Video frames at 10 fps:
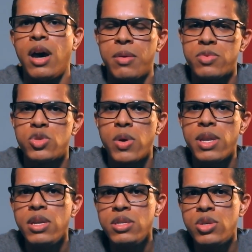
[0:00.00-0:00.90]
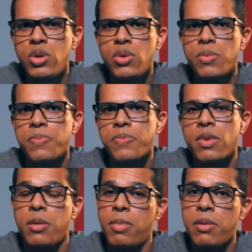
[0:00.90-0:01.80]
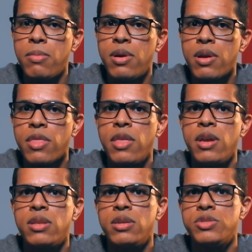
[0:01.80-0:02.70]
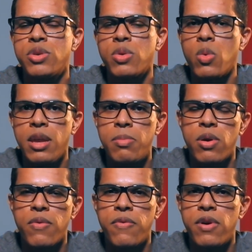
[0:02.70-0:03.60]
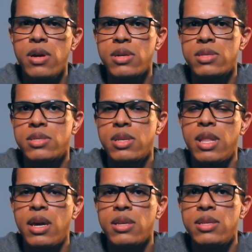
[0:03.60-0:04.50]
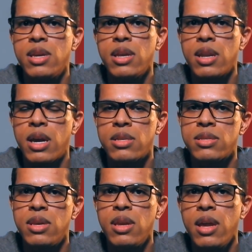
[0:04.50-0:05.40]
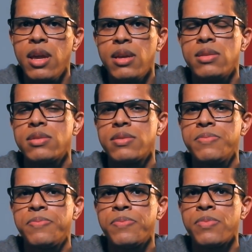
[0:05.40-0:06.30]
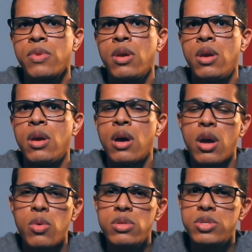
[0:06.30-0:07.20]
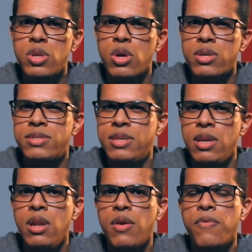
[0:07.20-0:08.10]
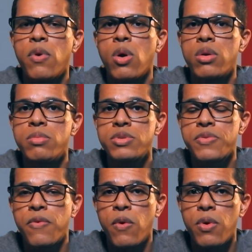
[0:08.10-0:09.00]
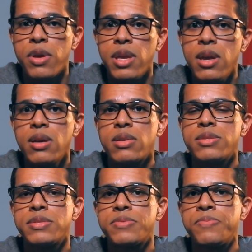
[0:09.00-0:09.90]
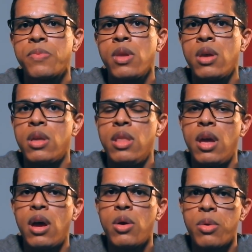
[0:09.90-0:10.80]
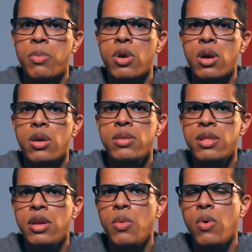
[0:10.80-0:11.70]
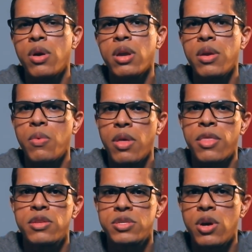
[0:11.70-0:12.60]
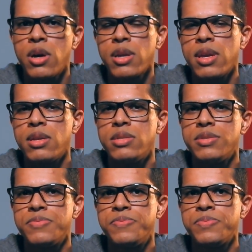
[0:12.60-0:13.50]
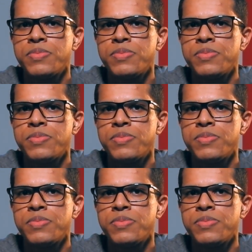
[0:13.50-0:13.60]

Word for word: I'm twenty-two and my birth date is on April first, nineteen ninety-eight. I was an auxiliary for almost four years. Now I'm currently working with Stockage.